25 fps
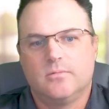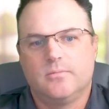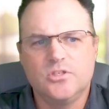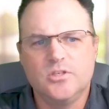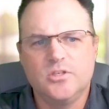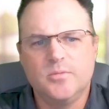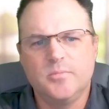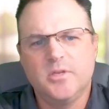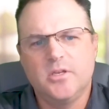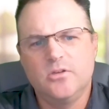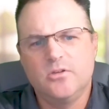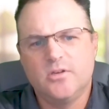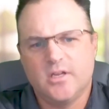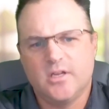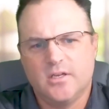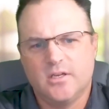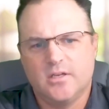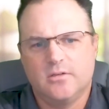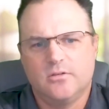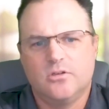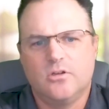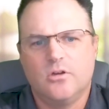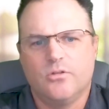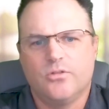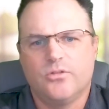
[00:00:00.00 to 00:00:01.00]
So Jim, can you
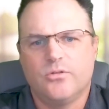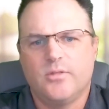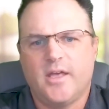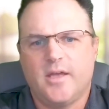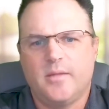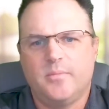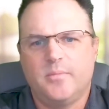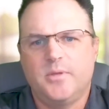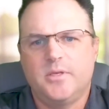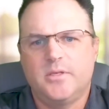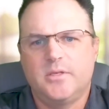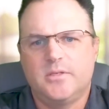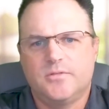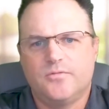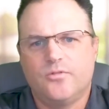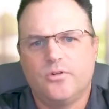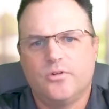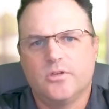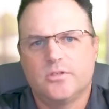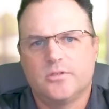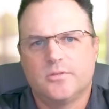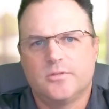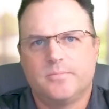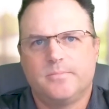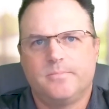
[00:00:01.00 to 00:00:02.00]
kind of go through that piece
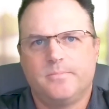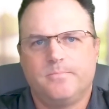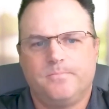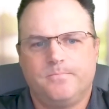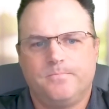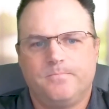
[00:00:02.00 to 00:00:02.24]
for us?